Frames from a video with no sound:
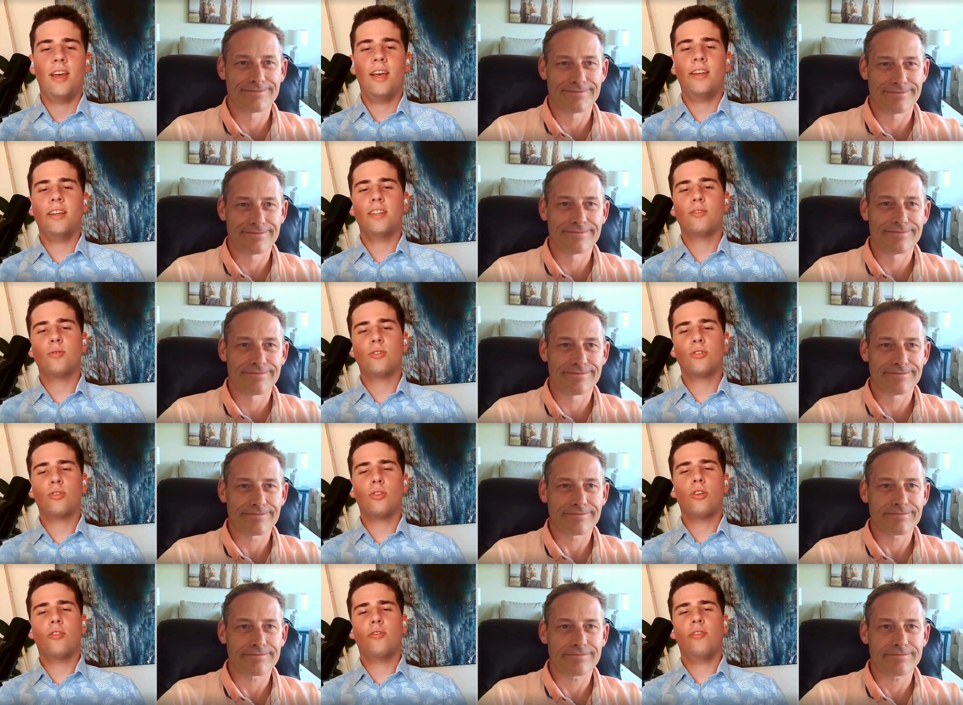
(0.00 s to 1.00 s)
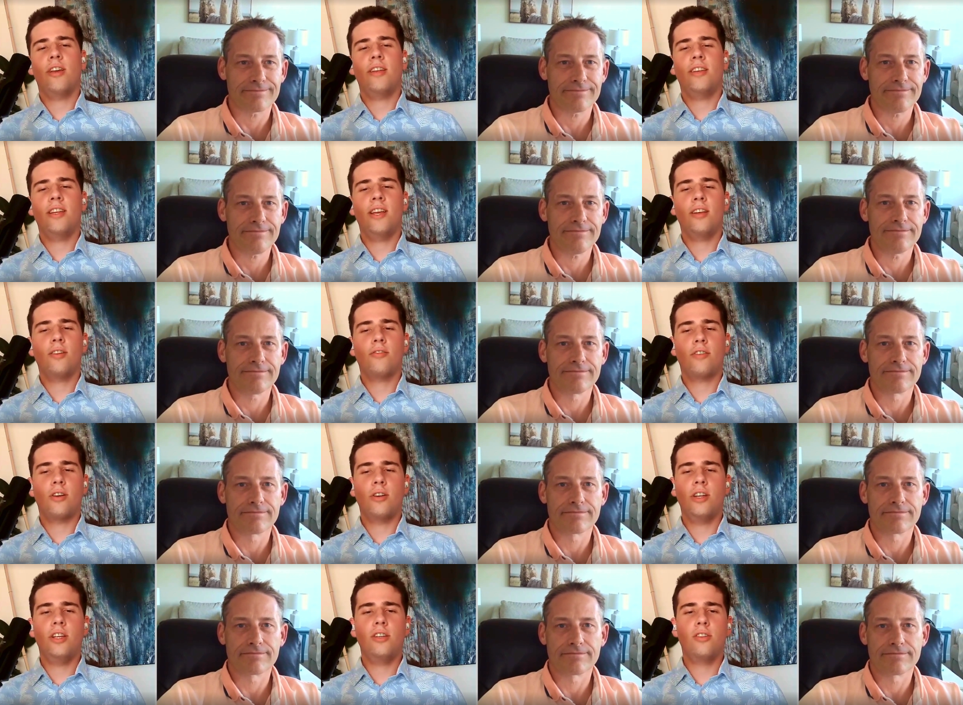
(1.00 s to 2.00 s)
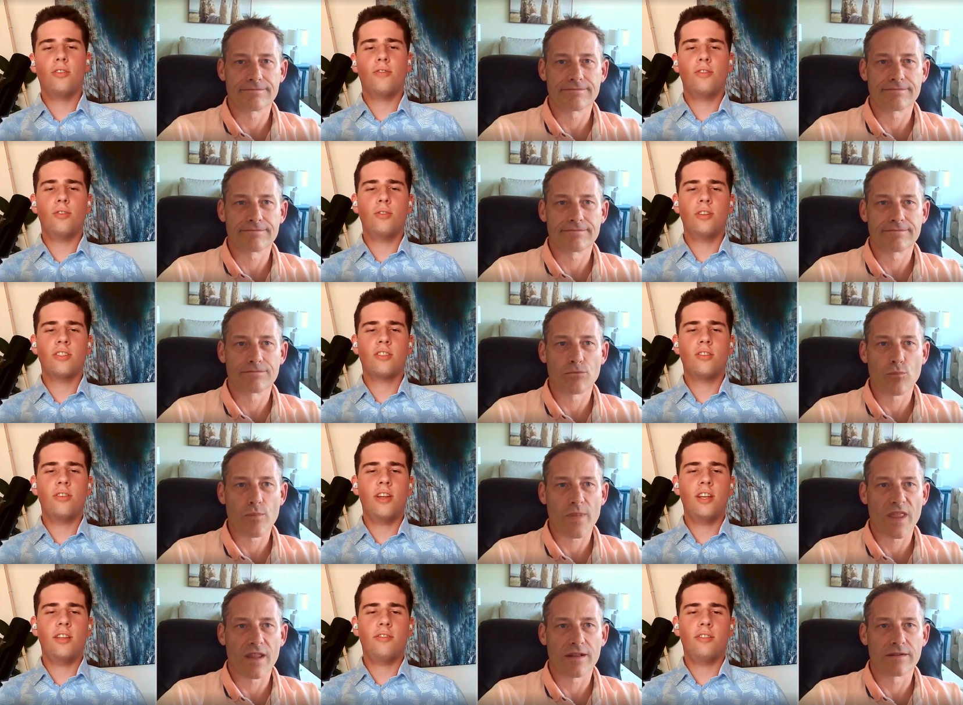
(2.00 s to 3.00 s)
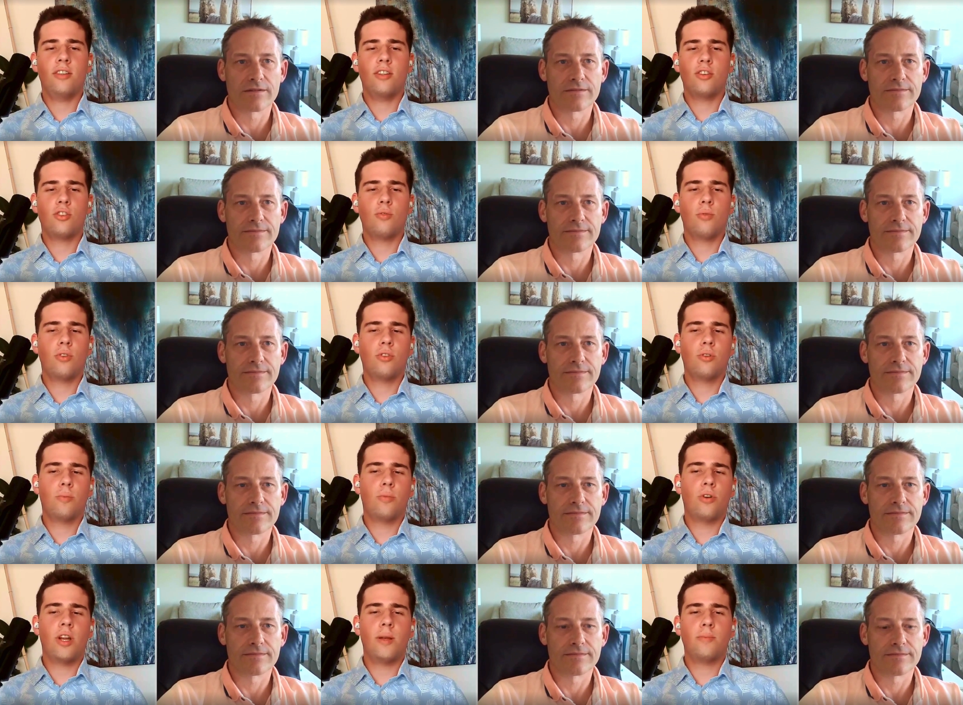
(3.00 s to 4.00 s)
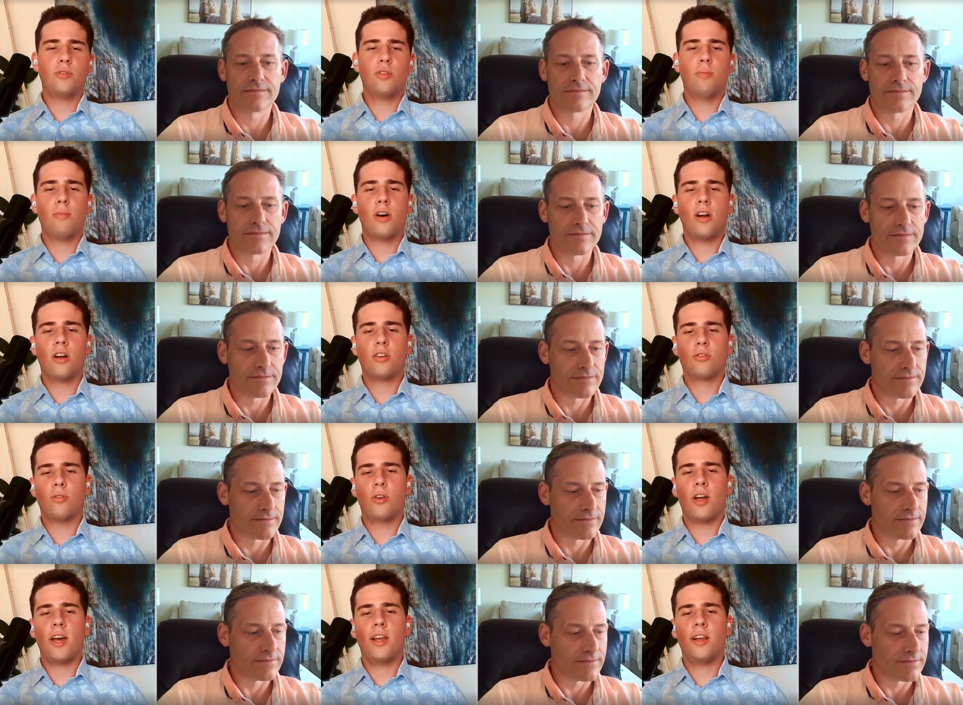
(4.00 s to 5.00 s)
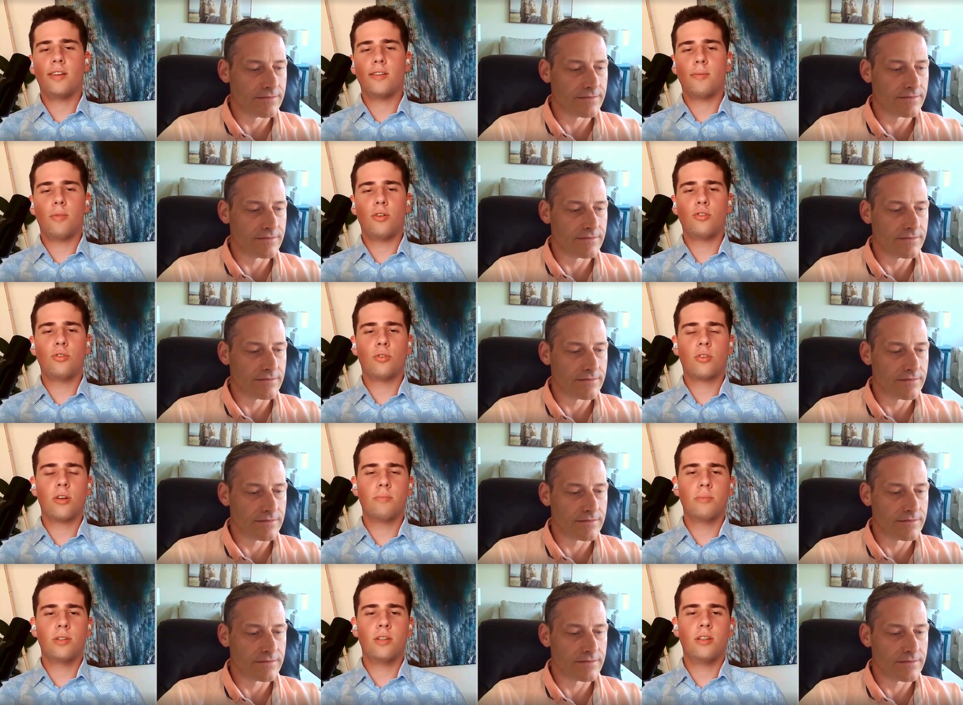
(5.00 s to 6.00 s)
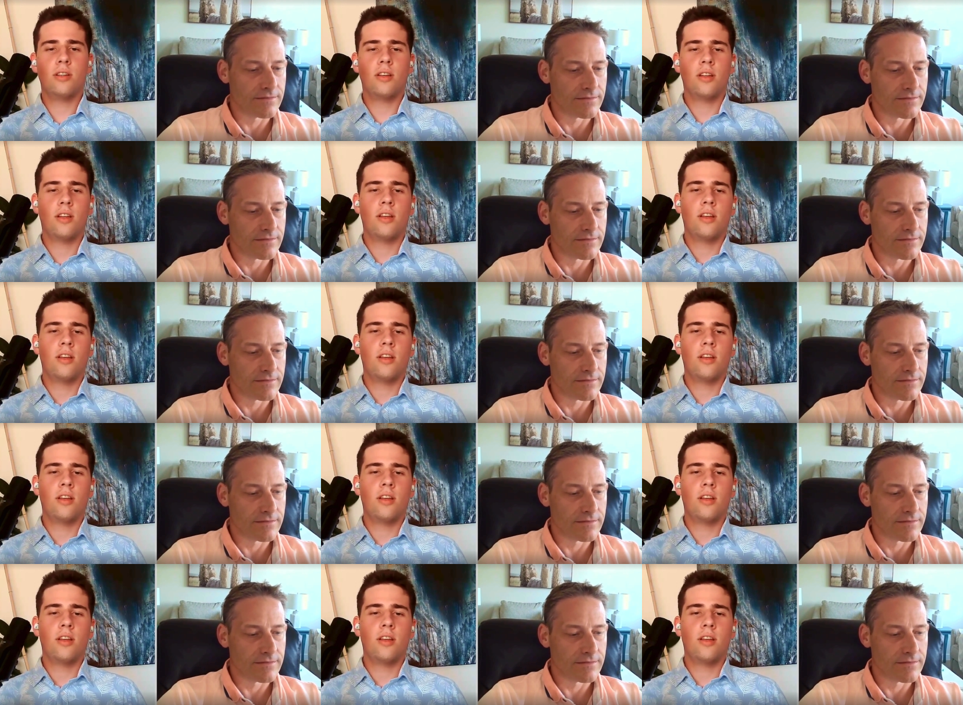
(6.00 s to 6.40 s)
Speaker 1: And as we're sort of at the end of our interview, is there anything that you want to perhaps remark or highlight about your company